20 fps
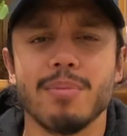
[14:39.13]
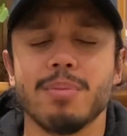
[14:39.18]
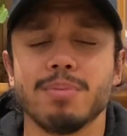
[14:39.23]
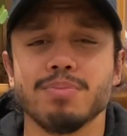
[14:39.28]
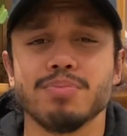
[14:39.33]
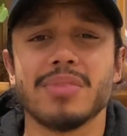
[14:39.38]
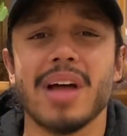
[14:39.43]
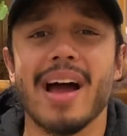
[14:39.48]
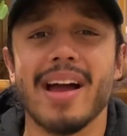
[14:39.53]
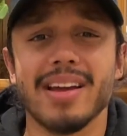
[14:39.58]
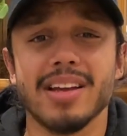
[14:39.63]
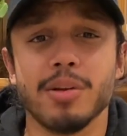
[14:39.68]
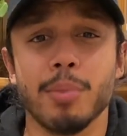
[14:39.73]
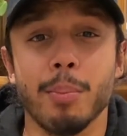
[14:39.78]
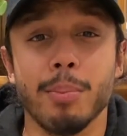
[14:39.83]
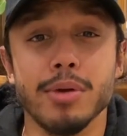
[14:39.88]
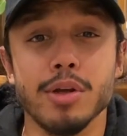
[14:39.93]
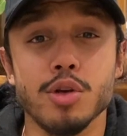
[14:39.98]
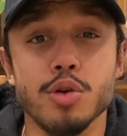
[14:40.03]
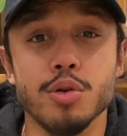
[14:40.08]
That is
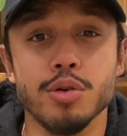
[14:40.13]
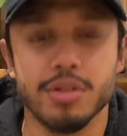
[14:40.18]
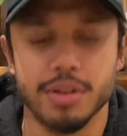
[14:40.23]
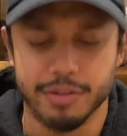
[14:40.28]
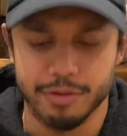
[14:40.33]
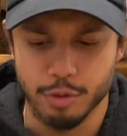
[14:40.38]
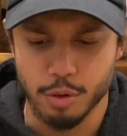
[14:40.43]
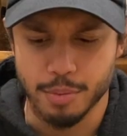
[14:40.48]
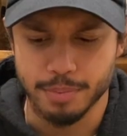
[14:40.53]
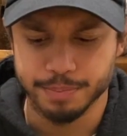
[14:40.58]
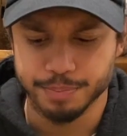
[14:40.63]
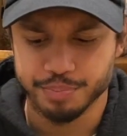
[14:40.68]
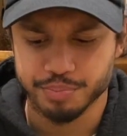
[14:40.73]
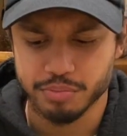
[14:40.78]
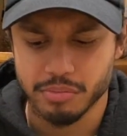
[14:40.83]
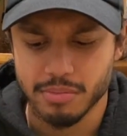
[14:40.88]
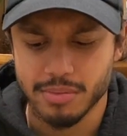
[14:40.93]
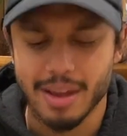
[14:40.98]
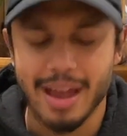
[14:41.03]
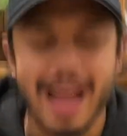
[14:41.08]
beautiful.
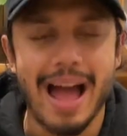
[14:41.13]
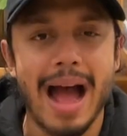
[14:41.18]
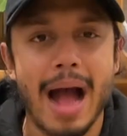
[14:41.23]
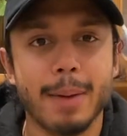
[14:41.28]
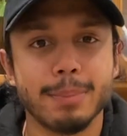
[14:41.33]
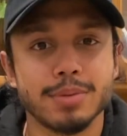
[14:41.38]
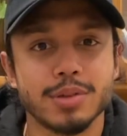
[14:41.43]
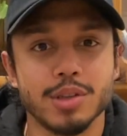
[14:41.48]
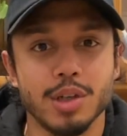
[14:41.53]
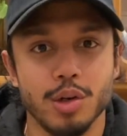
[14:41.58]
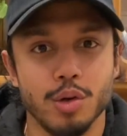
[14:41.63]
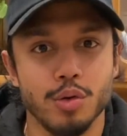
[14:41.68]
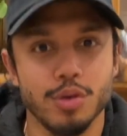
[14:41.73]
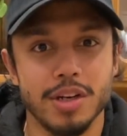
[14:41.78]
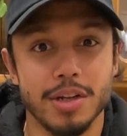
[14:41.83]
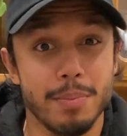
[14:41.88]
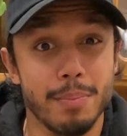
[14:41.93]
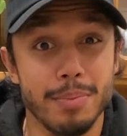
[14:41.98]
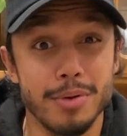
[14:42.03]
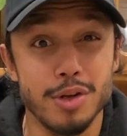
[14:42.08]

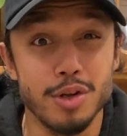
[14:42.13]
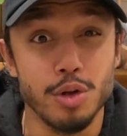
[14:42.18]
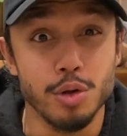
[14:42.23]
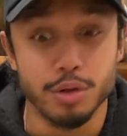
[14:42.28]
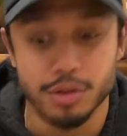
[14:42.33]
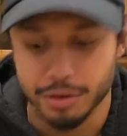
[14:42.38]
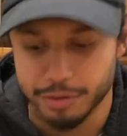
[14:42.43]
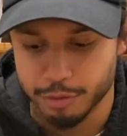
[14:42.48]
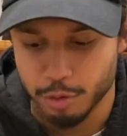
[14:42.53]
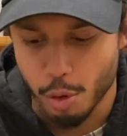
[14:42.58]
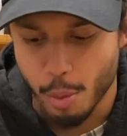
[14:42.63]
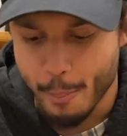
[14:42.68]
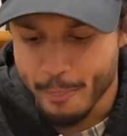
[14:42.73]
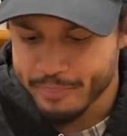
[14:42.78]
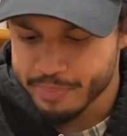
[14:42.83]
Absolutely beautiful.